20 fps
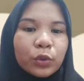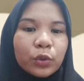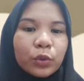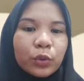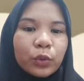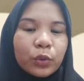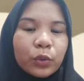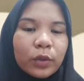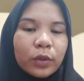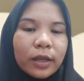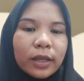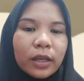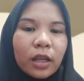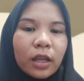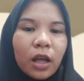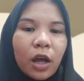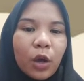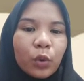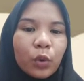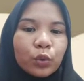do and
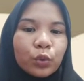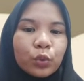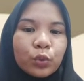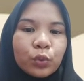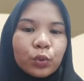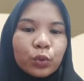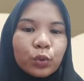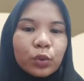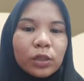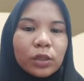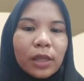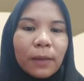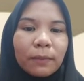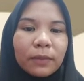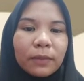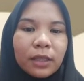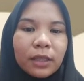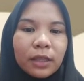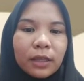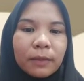how to do
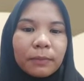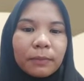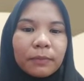something.